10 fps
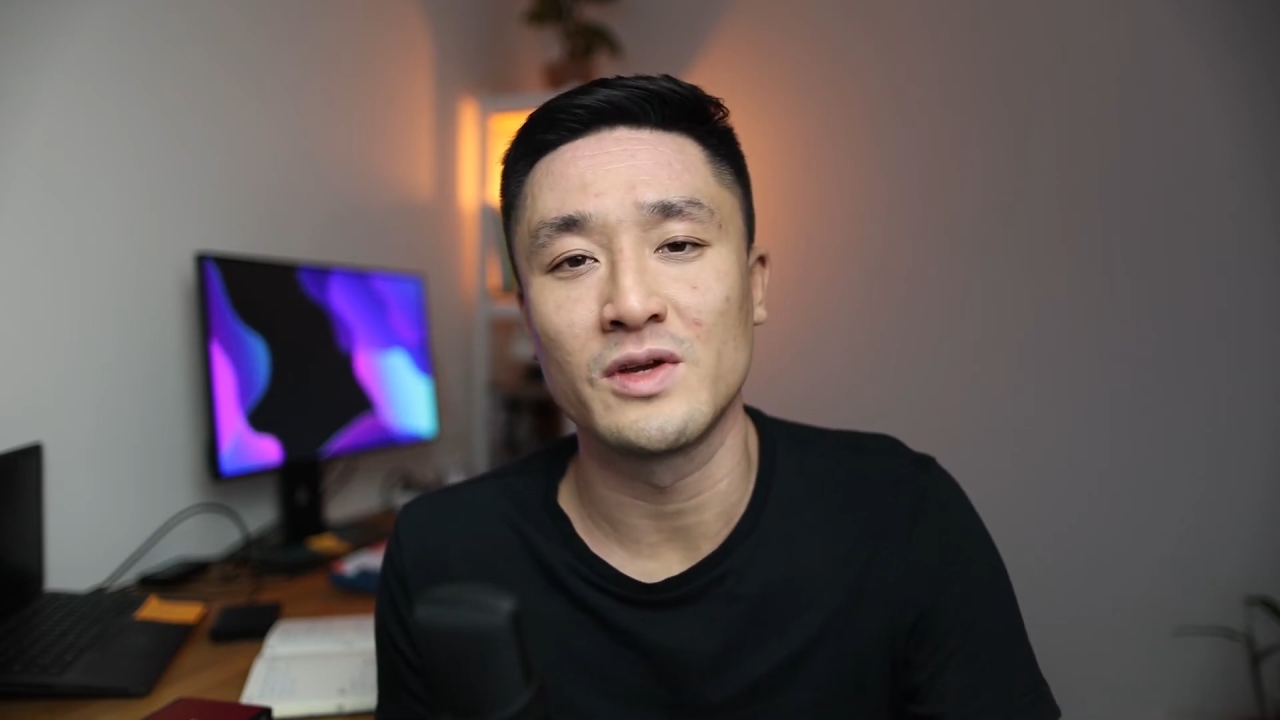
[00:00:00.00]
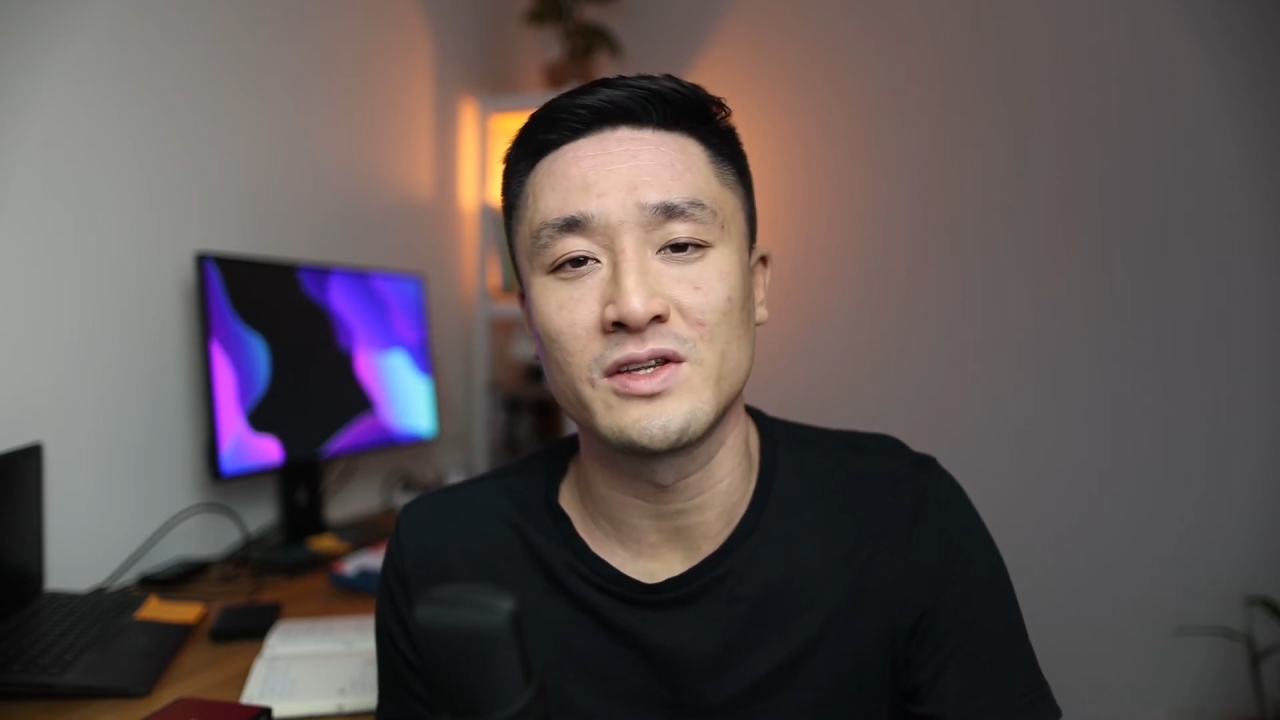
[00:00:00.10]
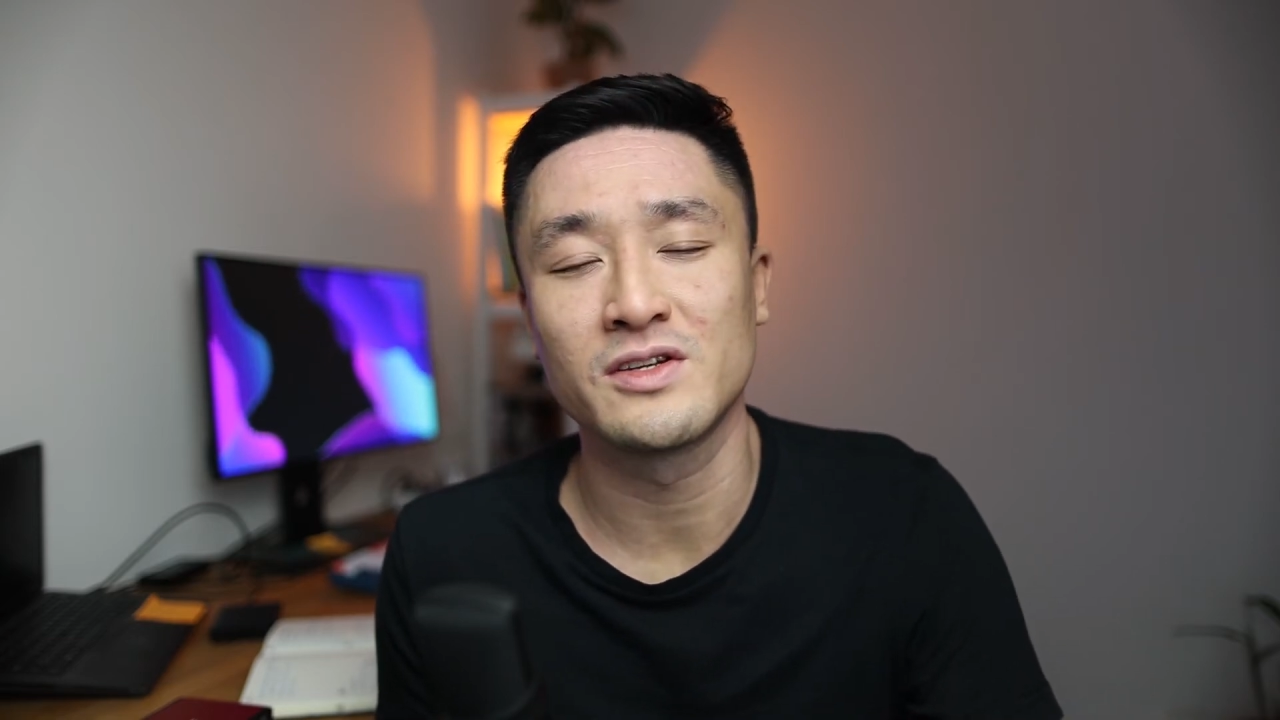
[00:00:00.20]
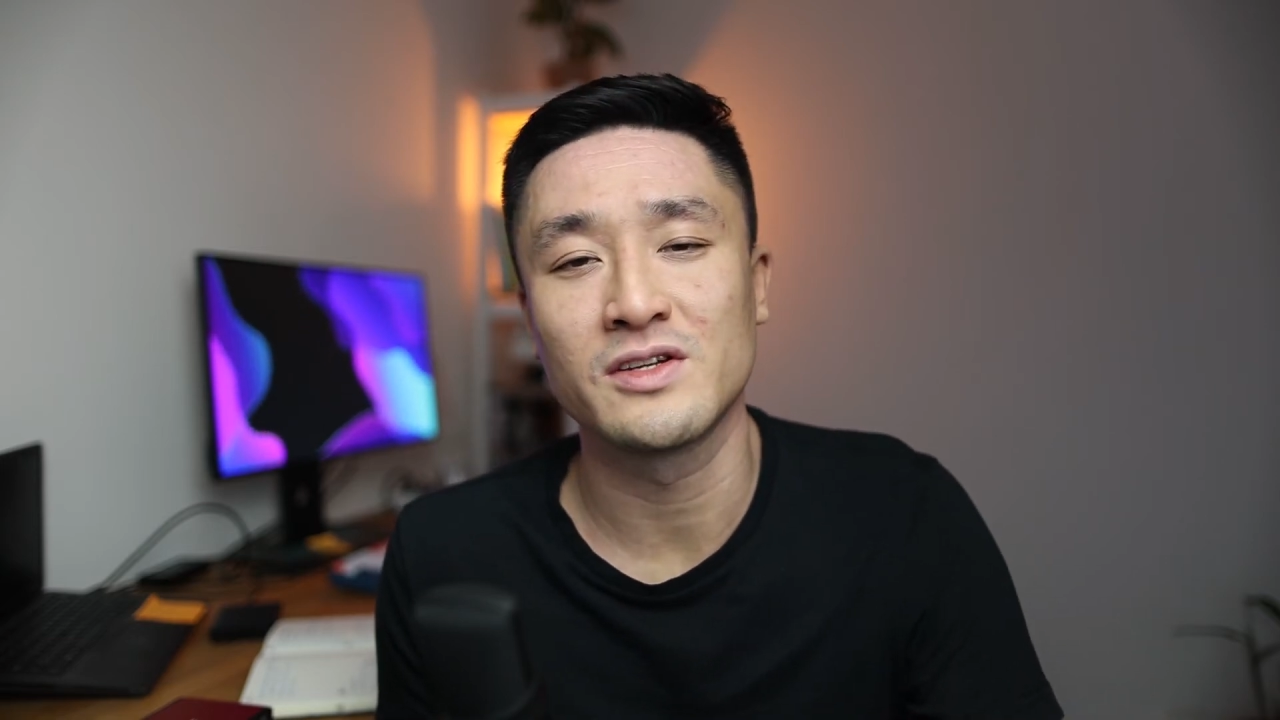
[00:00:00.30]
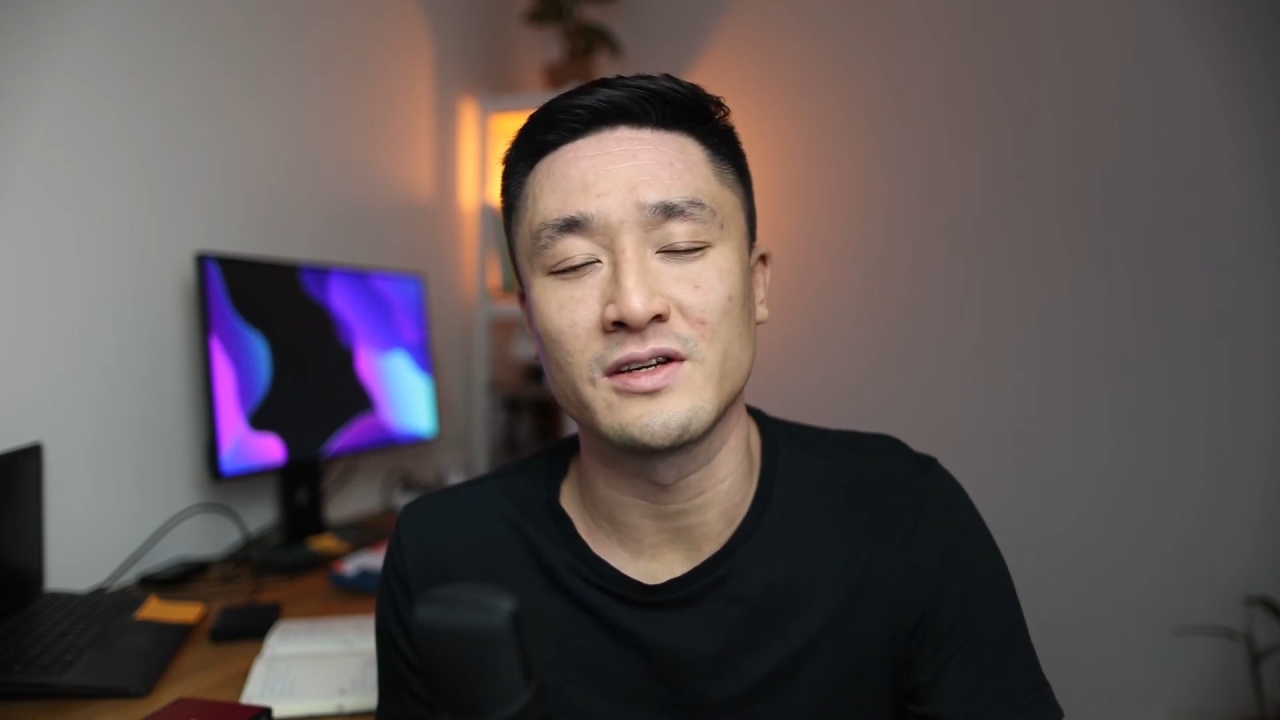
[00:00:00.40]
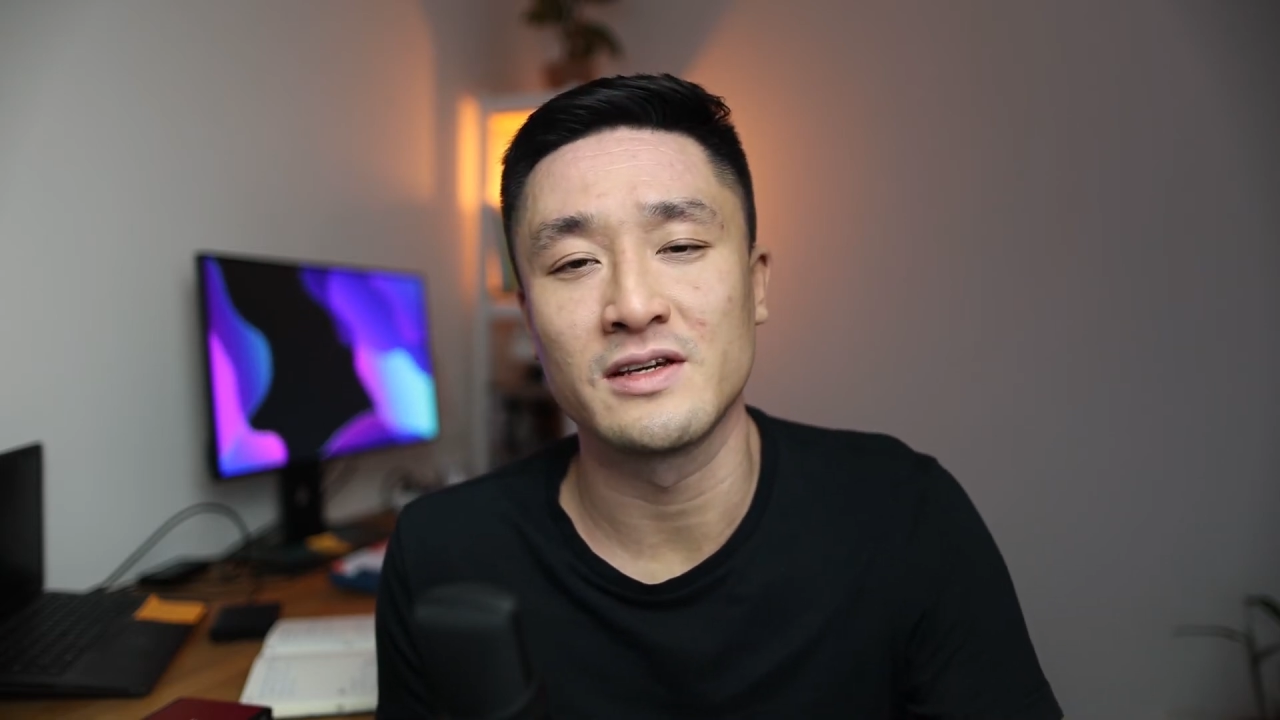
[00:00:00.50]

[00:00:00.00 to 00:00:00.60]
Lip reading: which